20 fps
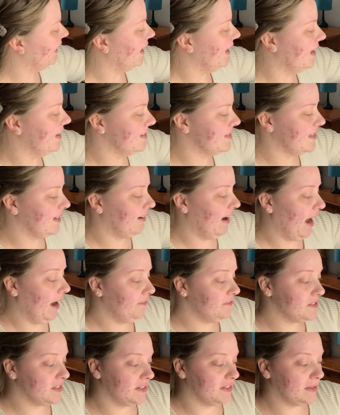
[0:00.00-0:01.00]
And so
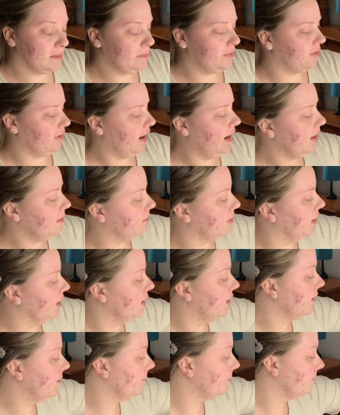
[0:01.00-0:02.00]
after the
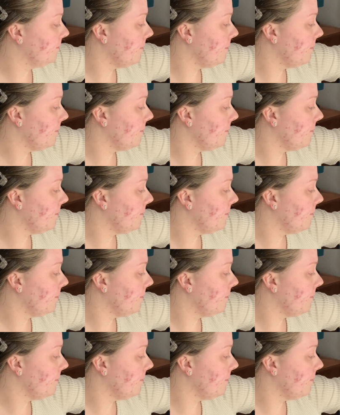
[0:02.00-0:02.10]
primer